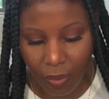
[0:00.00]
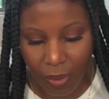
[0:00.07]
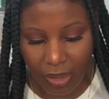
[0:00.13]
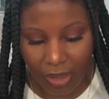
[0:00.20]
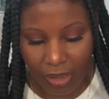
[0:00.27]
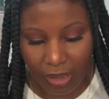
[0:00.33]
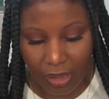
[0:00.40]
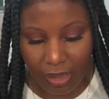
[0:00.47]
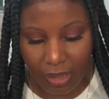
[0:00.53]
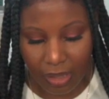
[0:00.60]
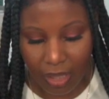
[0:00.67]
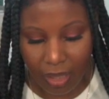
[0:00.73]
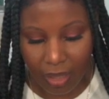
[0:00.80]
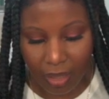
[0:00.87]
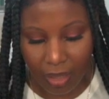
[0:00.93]
question
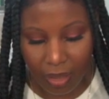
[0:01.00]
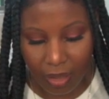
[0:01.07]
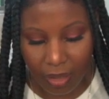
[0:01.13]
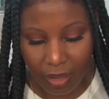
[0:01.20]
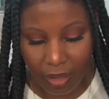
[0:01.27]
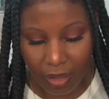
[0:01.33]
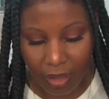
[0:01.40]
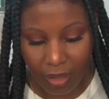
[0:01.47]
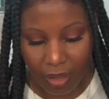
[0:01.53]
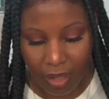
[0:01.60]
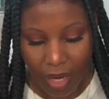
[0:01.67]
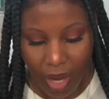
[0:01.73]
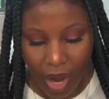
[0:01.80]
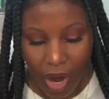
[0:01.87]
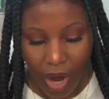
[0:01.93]
said,
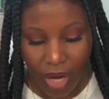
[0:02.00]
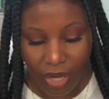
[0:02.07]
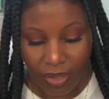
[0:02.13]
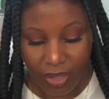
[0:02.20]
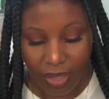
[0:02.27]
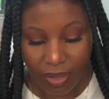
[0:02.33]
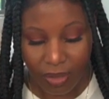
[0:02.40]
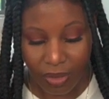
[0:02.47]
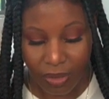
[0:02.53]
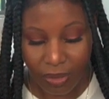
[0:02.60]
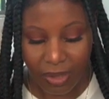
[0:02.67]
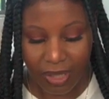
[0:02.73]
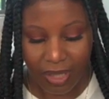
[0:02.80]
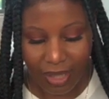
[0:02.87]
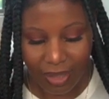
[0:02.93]
are you still
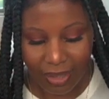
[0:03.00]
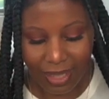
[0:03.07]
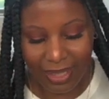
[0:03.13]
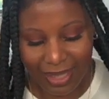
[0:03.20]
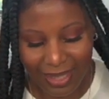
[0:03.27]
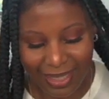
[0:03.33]
using it?